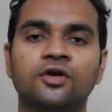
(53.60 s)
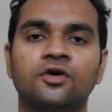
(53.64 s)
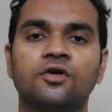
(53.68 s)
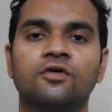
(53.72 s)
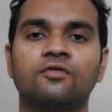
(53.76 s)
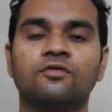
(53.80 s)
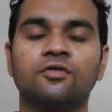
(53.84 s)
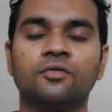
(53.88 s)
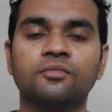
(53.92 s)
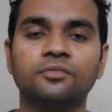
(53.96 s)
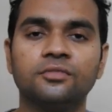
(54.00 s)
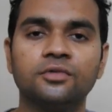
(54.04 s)

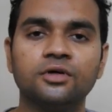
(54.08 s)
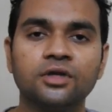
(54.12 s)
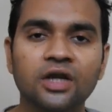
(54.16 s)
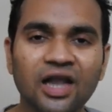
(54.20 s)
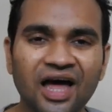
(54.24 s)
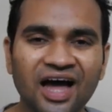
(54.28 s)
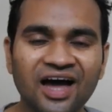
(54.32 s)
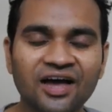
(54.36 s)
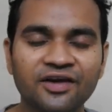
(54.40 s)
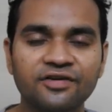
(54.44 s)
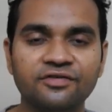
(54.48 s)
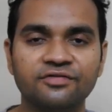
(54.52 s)
from the
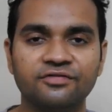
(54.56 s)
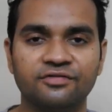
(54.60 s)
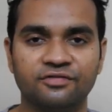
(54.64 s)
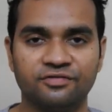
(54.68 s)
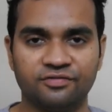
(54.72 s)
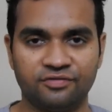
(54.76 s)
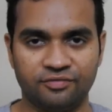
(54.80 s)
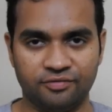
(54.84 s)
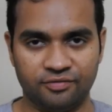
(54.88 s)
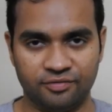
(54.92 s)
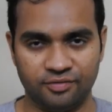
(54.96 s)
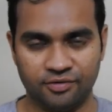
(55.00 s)

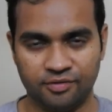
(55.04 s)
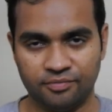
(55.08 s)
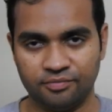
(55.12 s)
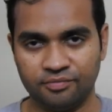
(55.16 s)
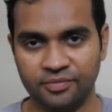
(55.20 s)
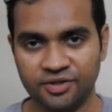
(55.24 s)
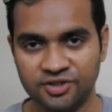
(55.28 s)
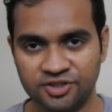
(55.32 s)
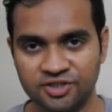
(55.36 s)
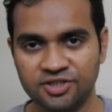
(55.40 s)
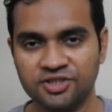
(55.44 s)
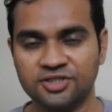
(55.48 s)
live
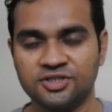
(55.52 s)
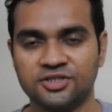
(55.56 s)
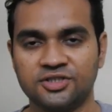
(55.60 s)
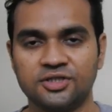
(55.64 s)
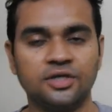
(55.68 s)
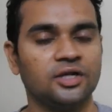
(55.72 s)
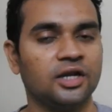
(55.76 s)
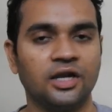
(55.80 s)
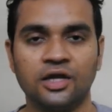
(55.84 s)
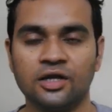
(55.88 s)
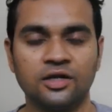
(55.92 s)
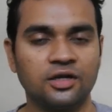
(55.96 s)

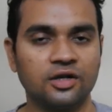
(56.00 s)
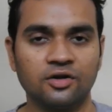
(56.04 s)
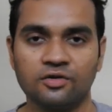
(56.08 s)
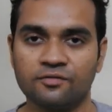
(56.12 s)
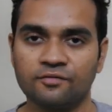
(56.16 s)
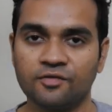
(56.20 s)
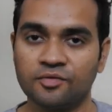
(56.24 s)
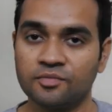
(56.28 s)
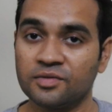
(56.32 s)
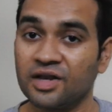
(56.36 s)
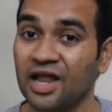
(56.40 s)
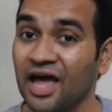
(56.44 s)

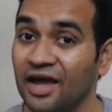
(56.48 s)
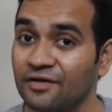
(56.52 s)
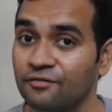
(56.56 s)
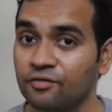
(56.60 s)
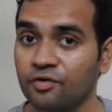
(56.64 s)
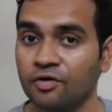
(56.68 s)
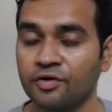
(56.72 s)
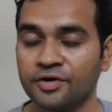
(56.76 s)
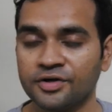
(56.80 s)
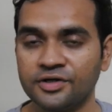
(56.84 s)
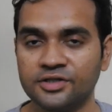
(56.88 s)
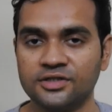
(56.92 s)
from the live
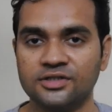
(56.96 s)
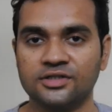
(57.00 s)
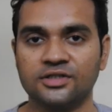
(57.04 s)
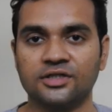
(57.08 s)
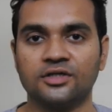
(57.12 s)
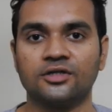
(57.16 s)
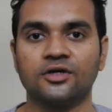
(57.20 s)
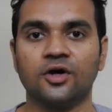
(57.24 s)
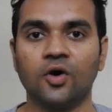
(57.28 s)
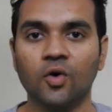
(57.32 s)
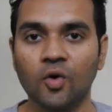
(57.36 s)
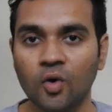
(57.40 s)
audience
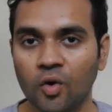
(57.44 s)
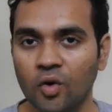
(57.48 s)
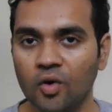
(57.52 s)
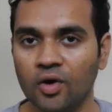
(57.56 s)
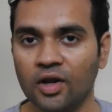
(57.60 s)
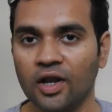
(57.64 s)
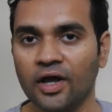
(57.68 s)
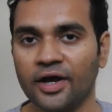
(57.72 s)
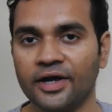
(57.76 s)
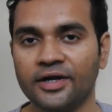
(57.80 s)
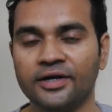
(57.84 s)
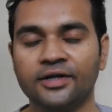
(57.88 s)
that are
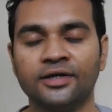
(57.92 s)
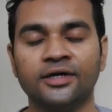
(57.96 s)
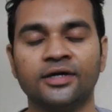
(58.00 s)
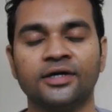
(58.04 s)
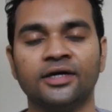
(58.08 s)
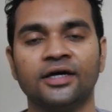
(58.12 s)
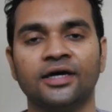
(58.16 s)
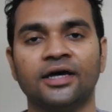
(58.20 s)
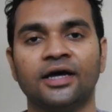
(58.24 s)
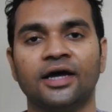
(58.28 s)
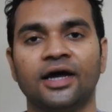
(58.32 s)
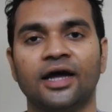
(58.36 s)
online,
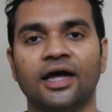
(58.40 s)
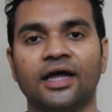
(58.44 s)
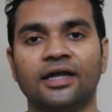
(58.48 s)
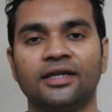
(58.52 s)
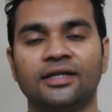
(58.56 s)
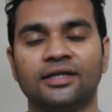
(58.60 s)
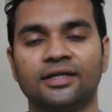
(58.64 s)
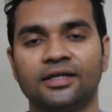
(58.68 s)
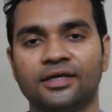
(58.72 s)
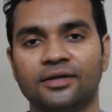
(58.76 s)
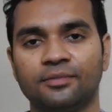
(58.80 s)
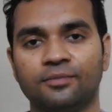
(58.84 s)

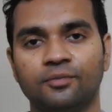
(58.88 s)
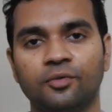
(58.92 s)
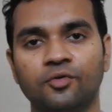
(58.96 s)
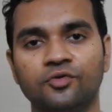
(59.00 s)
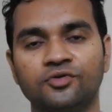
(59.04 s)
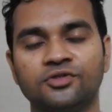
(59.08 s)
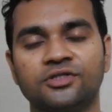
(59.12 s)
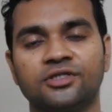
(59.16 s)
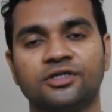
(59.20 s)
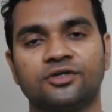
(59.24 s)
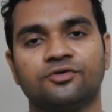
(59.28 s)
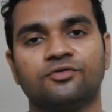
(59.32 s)
and they
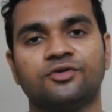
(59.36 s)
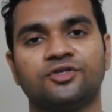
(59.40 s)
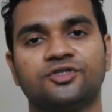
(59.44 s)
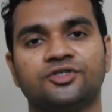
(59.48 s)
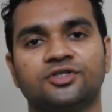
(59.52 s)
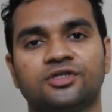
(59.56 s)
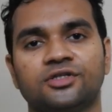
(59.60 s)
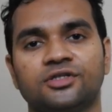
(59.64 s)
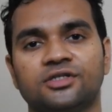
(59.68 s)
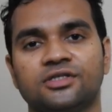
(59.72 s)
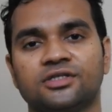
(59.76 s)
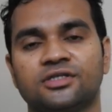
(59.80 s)
post their
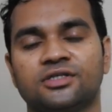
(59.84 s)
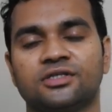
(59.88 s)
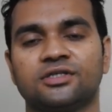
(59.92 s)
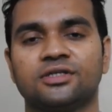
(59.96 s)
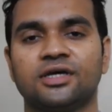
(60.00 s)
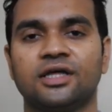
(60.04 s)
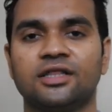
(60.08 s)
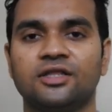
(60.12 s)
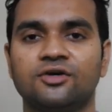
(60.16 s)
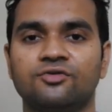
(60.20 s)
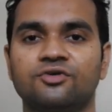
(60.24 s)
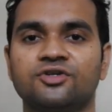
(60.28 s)
questions.
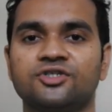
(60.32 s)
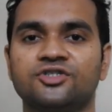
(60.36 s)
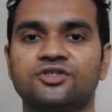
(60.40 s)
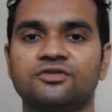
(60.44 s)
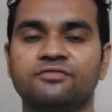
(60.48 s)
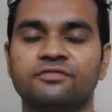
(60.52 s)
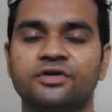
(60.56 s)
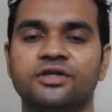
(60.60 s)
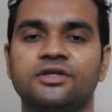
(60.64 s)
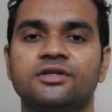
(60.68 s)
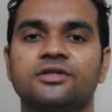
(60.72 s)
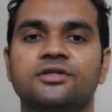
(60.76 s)
And the
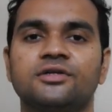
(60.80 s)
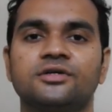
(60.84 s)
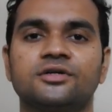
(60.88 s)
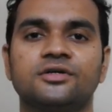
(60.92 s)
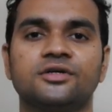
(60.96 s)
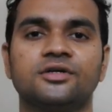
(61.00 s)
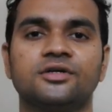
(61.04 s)
question went,